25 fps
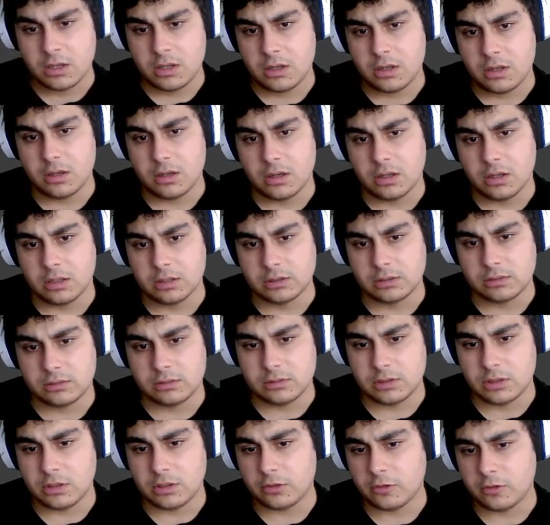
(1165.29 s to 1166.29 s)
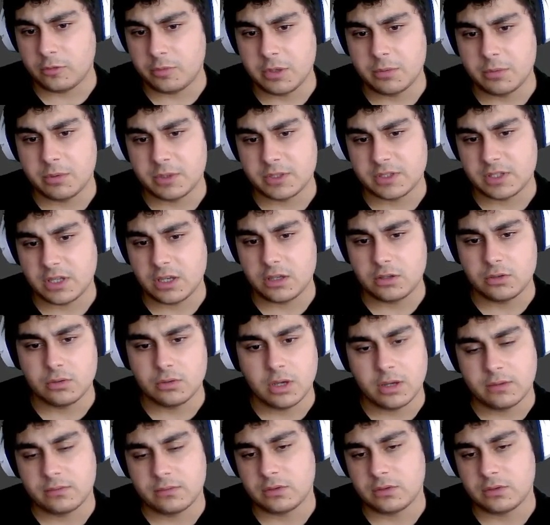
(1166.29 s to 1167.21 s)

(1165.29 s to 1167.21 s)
and a lot of people say you have